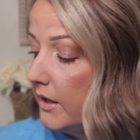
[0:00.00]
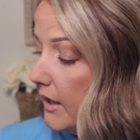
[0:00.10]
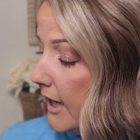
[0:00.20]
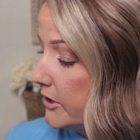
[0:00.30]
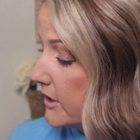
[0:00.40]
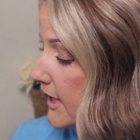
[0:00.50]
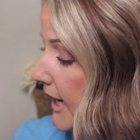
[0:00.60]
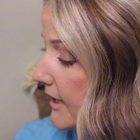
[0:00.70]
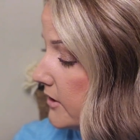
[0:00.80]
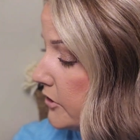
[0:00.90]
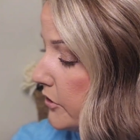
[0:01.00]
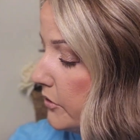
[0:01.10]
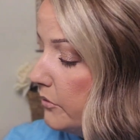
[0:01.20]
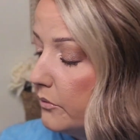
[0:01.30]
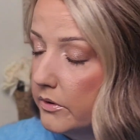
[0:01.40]
I just hate
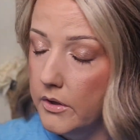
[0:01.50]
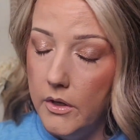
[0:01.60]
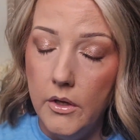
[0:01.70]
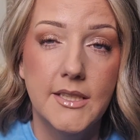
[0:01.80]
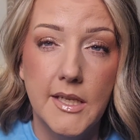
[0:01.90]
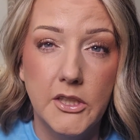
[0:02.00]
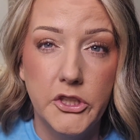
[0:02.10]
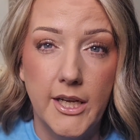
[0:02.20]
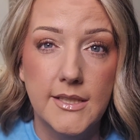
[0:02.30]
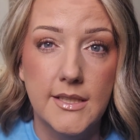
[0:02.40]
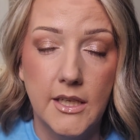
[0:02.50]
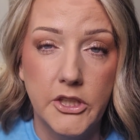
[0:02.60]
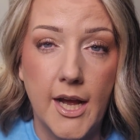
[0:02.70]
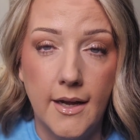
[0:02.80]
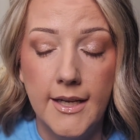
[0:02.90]
to suggest such
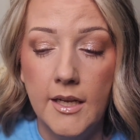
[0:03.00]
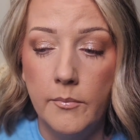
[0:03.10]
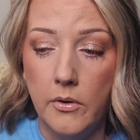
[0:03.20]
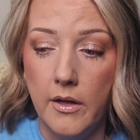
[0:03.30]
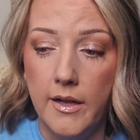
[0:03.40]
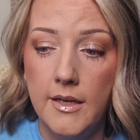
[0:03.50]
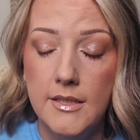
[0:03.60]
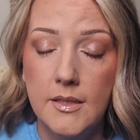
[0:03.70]
high-end products,